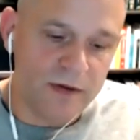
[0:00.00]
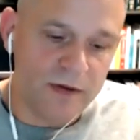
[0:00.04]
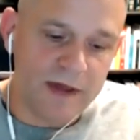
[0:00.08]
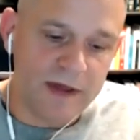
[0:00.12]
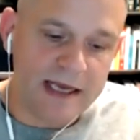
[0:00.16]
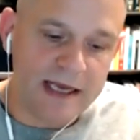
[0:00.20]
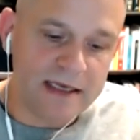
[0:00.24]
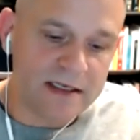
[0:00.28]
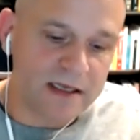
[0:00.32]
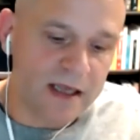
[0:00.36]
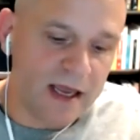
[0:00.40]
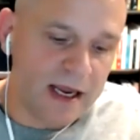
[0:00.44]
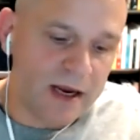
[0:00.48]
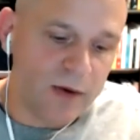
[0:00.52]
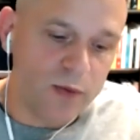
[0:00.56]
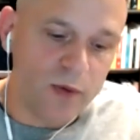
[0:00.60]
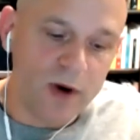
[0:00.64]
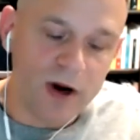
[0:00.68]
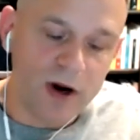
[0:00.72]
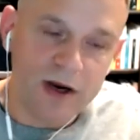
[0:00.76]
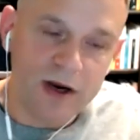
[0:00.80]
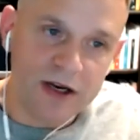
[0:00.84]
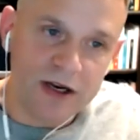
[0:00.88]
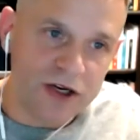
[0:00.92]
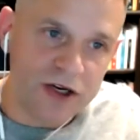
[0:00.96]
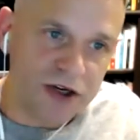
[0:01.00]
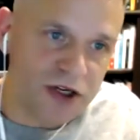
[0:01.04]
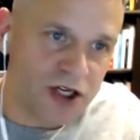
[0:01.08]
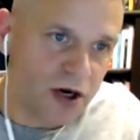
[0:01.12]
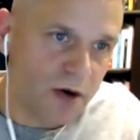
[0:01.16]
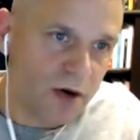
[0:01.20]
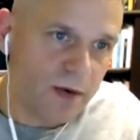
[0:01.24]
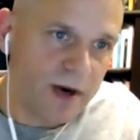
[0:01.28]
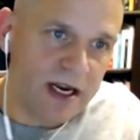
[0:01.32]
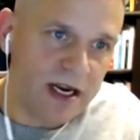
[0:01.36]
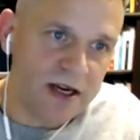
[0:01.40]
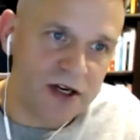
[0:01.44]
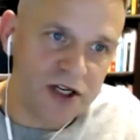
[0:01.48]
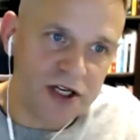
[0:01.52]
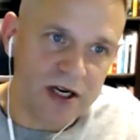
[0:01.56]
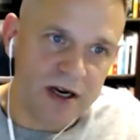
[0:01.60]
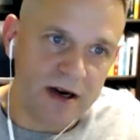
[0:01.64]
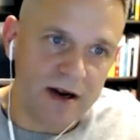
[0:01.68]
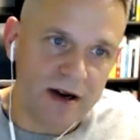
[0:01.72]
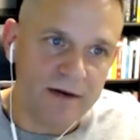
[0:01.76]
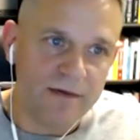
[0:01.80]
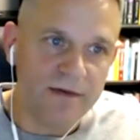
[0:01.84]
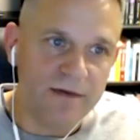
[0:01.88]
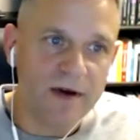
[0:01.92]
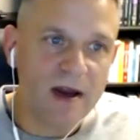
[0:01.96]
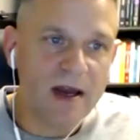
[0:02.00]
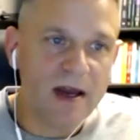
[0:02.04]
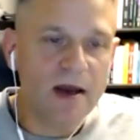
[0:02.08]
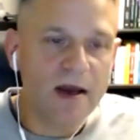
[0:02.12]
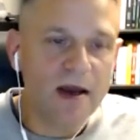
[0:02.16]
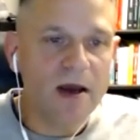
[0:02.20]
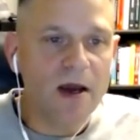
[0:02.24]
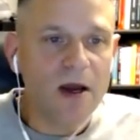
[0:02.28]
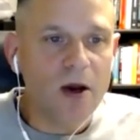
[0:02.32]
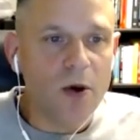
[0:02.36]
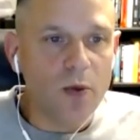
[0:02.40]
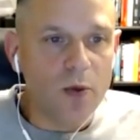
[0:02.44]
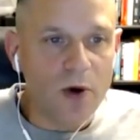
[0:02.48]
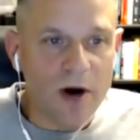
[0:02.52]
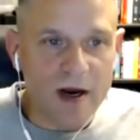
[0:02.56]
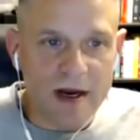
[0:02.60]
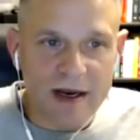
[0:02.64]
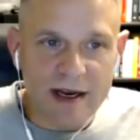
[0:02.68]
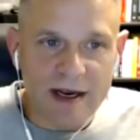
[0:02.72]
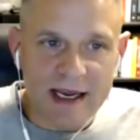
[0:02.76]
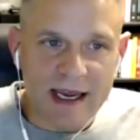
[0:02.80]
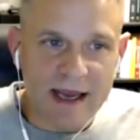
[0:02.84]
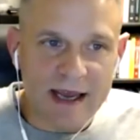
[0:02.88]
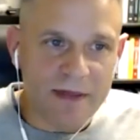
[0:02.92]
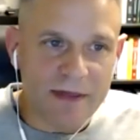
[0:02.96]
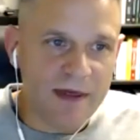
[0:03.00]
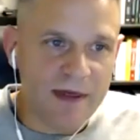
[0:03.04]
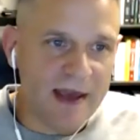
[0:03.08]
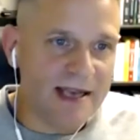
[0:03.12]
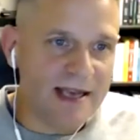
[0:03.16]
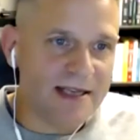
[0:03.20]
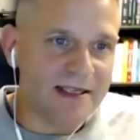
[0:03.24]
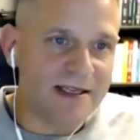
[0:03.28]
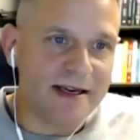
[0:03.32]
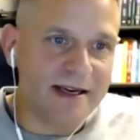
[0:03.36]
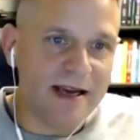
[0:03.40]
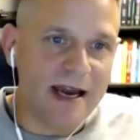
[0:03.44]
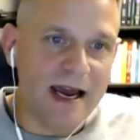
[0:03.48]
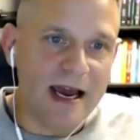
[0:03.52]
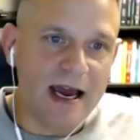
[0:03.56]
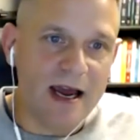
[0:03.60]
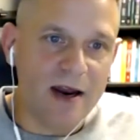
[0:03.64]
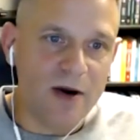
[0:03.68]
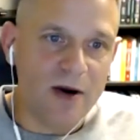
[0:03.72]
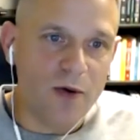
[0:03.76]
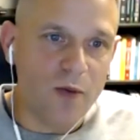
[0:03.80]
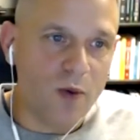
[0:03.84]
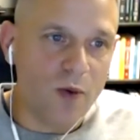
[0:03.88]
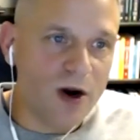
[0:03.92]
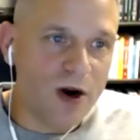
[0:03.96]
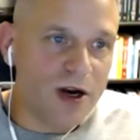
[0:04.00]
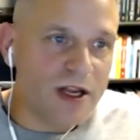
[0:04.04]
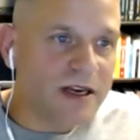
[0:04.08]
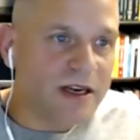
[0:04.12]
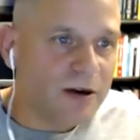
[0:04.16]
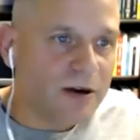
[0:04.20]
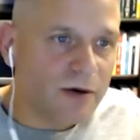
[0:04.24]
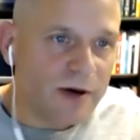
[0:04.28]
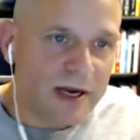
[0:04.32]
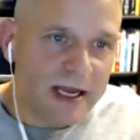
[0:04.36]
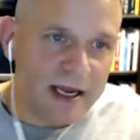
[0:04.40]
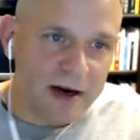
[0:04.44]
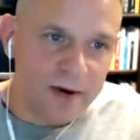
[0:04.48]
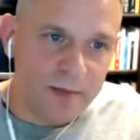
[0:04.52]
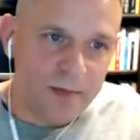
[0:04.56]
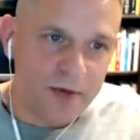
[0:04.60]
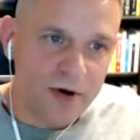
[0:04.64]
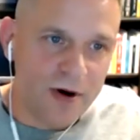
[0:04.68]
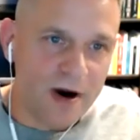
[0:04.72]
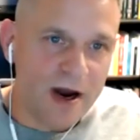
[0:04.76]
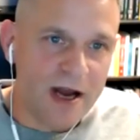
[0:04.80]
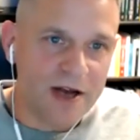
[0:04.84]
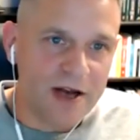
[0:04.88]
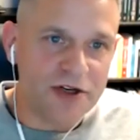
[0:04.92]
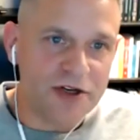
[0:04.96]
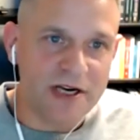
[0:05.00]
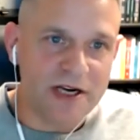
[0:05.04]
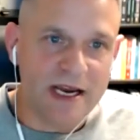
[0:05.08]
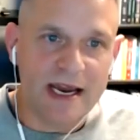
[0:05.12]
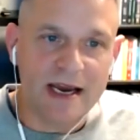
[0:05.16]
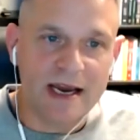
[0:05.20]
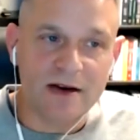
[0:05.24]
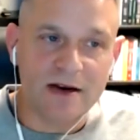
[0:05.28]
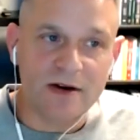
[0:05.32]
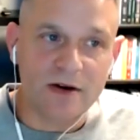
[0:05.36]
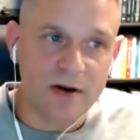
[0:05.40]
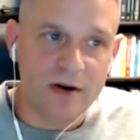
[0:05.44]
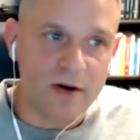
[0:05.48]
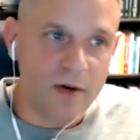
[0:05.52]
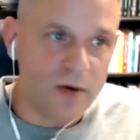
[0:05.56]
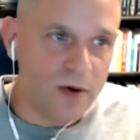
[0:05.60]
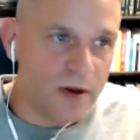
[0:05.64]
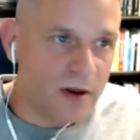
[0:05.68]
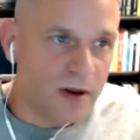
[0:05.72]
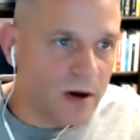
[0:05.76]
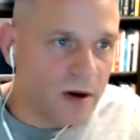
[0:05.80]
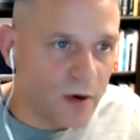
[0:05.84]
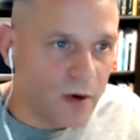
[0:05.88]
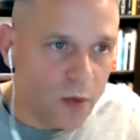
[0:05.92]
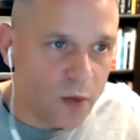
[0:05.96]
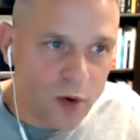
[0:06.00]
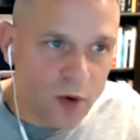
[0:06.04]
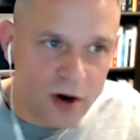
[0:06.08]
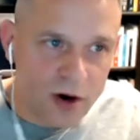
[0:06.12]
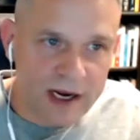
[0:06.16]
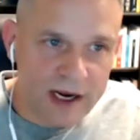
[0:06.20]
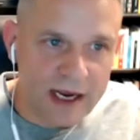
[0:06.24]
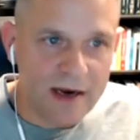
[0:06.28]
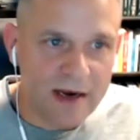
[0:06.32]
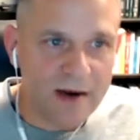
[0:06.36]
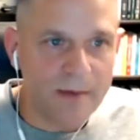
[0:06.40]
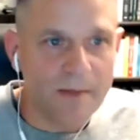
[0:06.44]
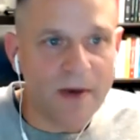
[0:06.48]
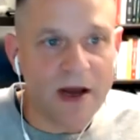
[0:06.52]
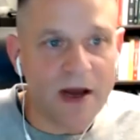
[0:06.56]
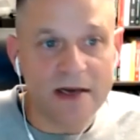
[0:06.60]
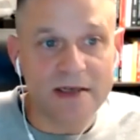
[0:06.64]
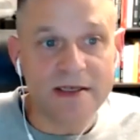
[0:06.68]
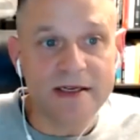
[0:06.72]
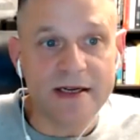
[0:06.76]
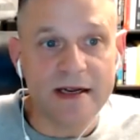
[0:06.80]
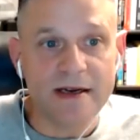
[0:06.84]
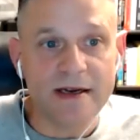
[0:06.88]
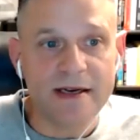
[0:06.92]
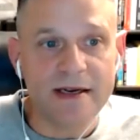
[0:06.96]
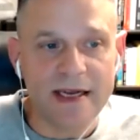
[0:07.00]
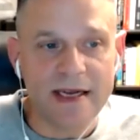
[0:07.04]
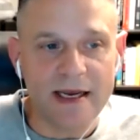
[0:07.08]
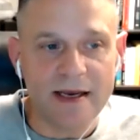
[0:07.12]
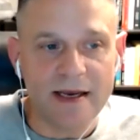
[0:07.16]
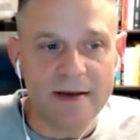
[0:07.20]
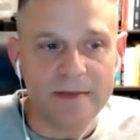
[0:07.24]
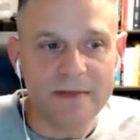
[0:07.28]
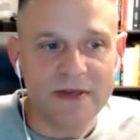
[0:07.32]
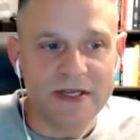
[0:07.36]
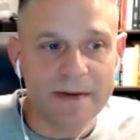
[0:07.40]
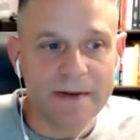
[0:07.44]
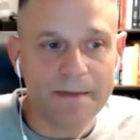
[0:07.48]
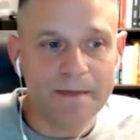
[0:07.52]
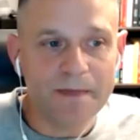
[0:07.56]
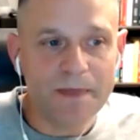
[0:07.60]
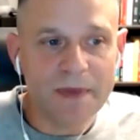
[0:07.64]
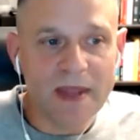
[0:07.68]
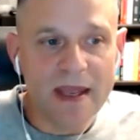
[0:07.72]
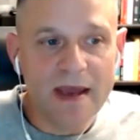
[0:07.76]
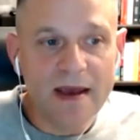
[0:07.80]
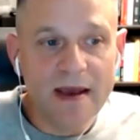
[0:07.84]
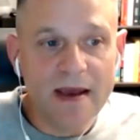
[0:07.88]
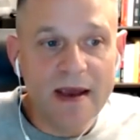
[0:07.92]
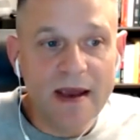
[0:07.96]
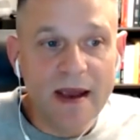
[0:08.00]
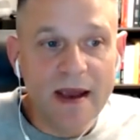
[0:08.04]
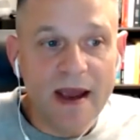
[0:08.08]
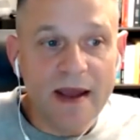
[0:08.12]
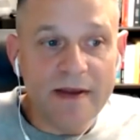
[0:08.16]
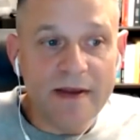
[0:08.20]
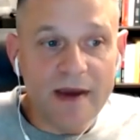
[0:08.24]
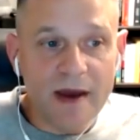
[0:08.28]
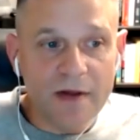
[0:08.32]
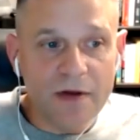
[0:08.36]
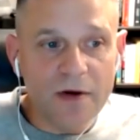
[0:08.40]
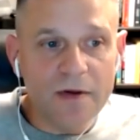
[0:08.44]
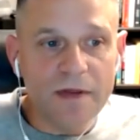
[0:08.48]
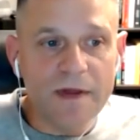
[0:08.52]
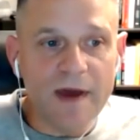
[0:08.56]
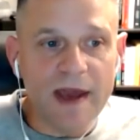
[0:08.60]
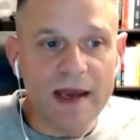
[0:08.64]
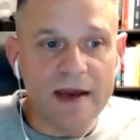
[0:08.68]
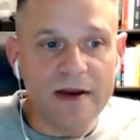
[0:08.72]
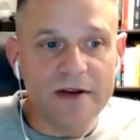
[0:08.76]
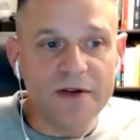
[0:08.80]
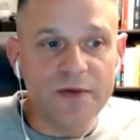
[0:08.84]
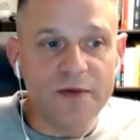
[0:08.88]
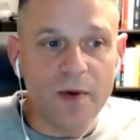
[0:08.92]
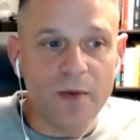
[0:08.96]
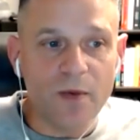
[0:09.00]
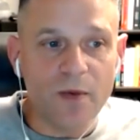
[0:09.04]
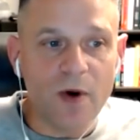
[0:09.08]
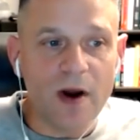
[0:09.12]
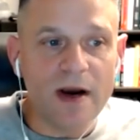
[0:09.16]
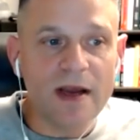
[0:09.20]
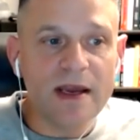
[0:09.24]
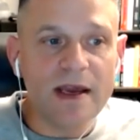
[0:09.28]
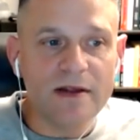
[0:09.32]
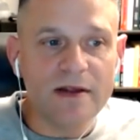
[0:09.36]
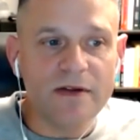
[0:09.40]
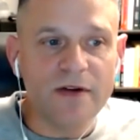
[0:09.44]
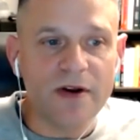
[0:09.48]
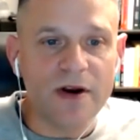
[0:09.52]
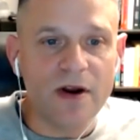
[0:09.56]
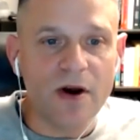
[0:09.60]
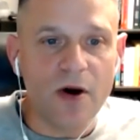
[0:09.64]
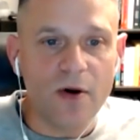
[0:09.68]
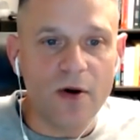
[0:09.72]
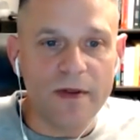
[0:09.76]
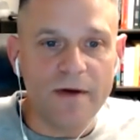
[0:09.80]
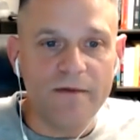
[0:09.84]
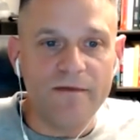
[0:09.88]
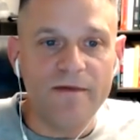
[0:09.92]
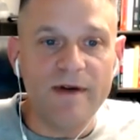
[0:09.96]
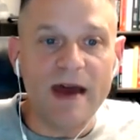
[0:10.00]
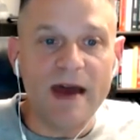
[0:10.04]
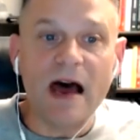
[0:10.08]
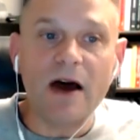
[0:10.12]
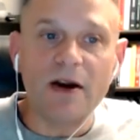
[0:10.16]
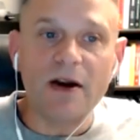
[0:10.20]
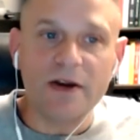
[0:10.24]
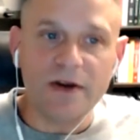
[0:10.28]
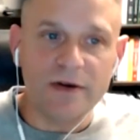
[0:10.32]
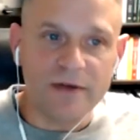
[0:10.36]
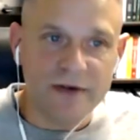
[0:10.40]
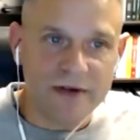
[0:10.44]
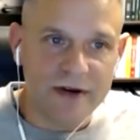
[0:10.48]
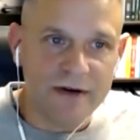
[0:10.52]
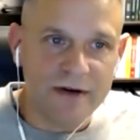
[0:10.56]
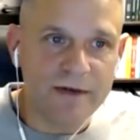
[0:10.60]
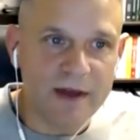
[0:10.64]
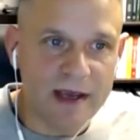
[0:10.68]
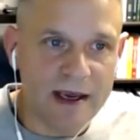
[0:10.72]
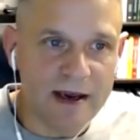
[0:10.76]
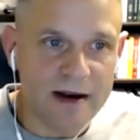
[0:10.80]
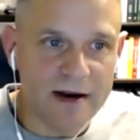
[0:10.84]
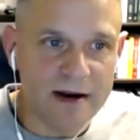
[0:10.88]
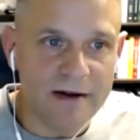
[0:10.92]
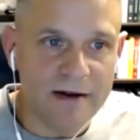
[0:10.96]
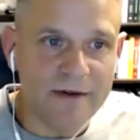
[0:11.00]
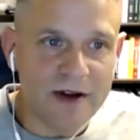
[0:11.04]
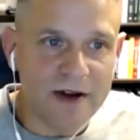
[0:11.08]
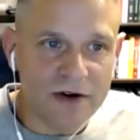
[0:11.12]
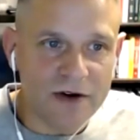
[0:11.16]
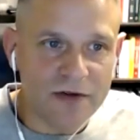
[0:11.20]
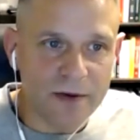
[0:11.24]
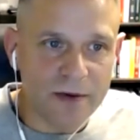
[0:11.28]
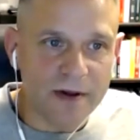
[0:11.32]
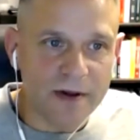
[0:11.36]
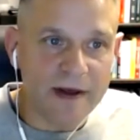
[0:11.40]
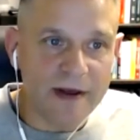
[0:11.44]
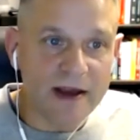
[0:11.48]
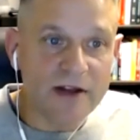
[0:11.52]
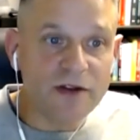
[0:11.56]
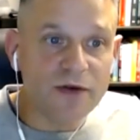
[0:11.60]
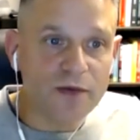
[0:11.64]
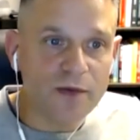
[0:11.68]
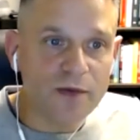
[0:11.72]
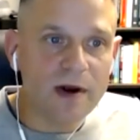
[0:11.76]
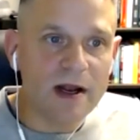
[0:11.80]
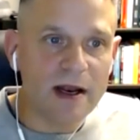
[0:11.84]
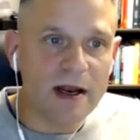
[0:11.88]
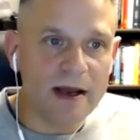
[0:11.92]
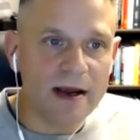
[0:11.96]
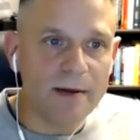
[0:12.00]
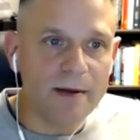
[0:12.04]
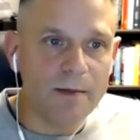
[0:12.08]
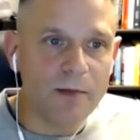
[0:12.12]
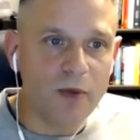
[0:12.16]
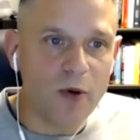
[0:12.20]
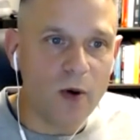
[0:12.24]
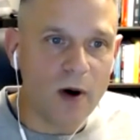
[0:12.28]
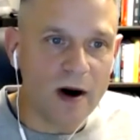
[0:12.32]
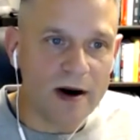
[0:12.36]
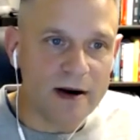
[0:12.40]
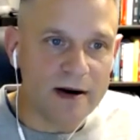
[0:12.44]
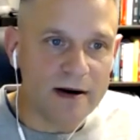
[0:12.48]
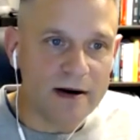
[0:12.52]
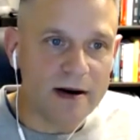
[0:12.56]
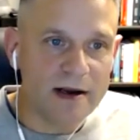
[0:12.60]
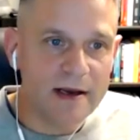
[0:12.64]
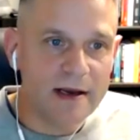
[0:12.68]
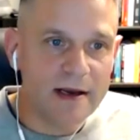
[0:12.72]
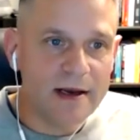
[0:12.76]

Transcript: Things like where did you show initiative? Where did you get things done? Where did you lead a project? You know, working amongst in teams. And the other thing is we want to get to know the values of the individual. That's really important.